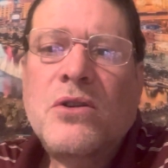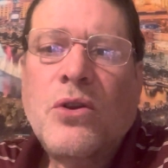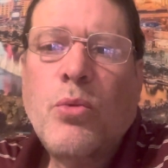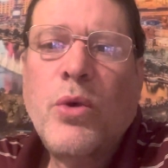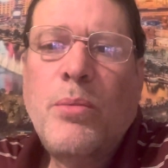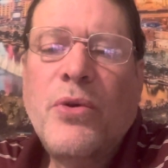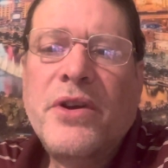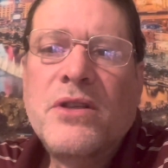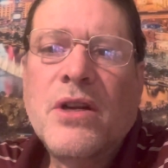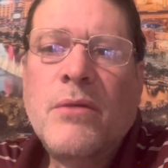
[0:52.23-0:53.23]
three
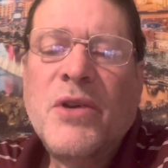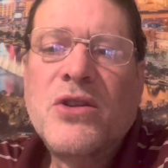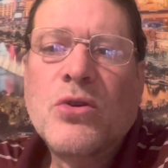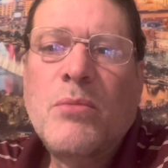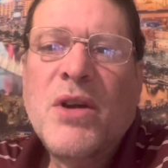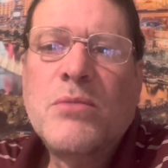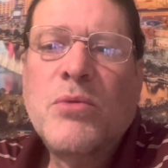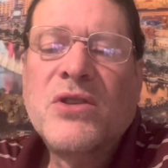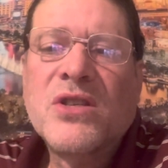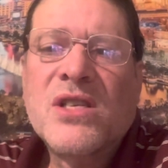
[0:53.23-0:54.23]
plays in Major League
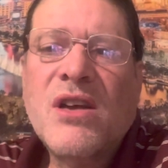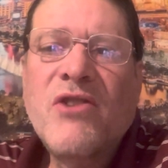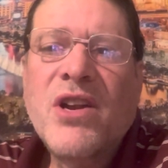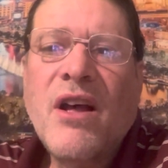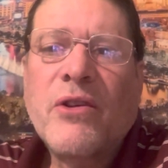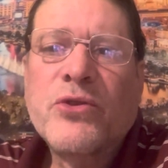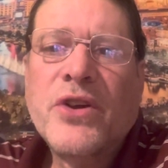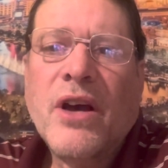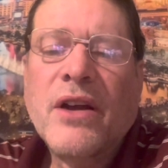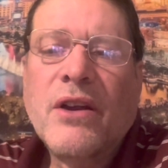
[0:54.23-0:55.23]
Baseball, just seven dollars
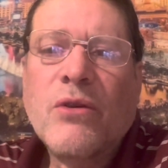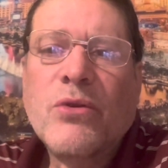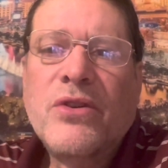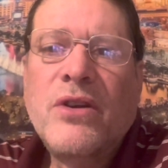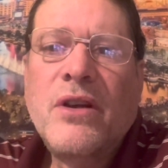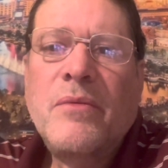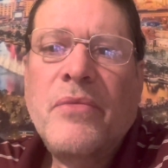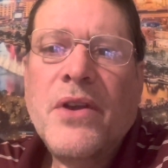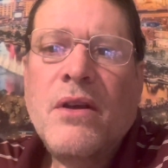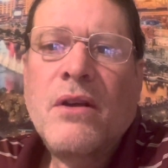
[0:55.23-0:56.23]
non guaranteed.
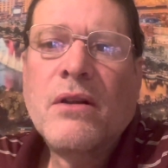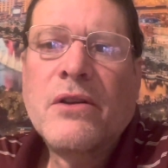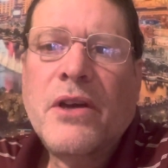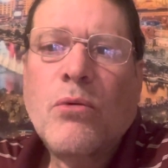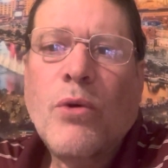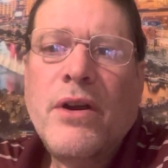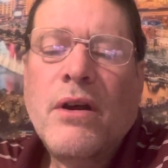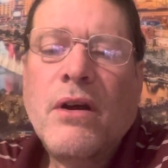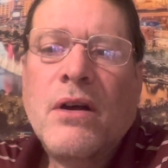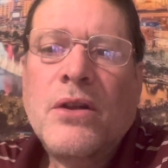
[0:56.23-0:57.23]
Link right
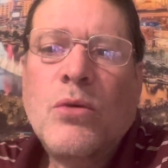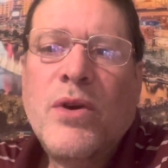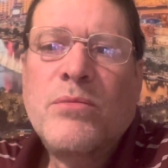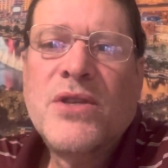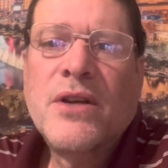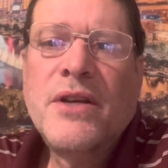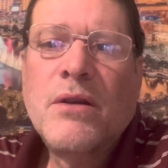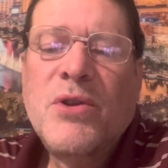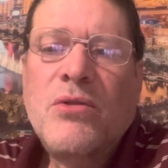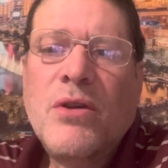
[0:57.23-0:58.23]
on the website,
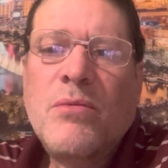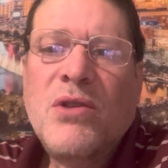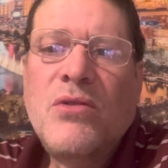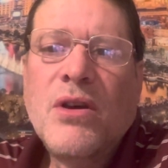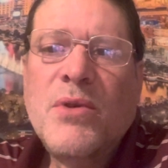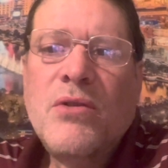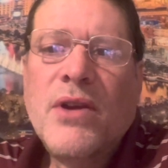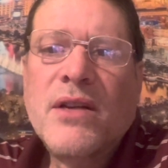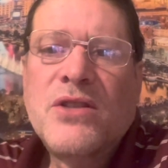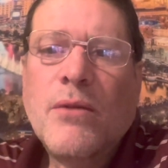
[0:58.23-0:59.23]

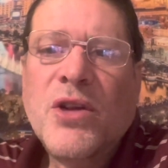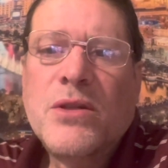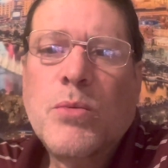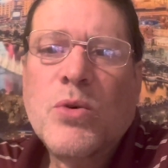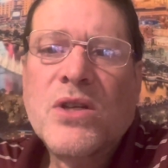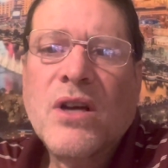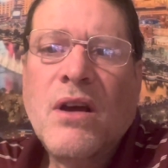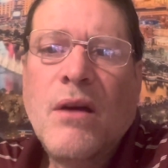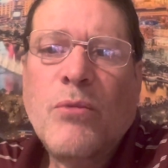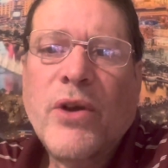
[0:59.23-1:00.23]

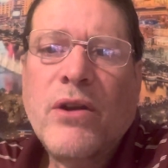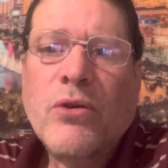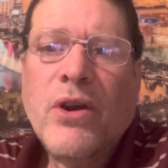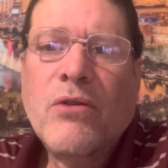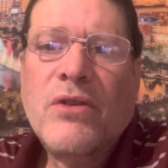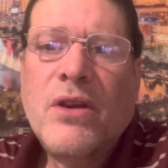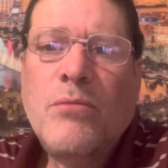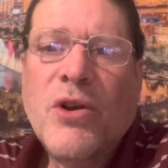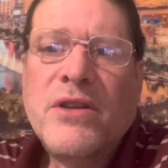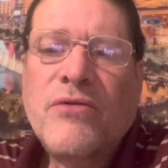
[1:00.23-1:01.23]
www.gemlinesports.com. Regular guaranteed
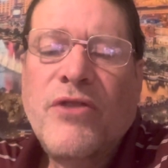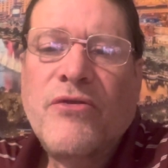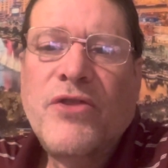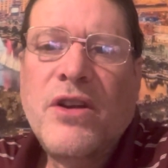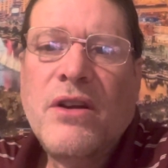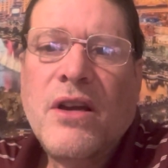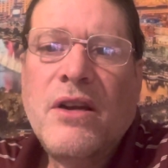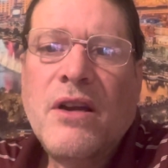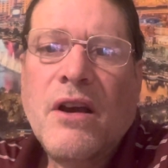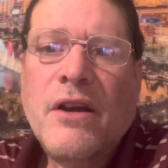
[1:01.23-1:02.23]
price,
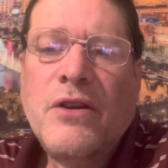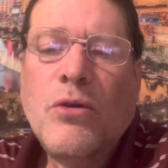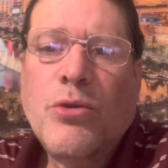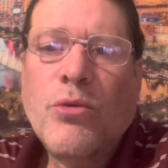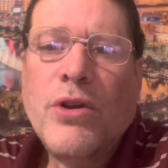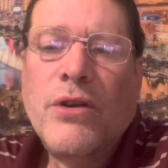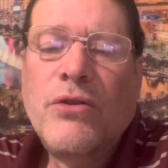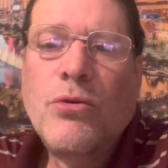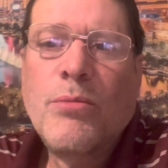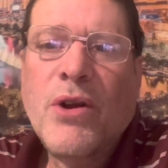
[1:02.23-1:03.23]
$15.99. You go three and
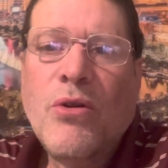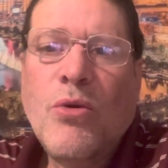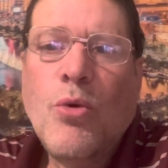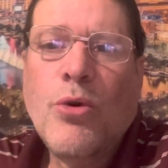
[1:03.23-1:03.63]
two or better, or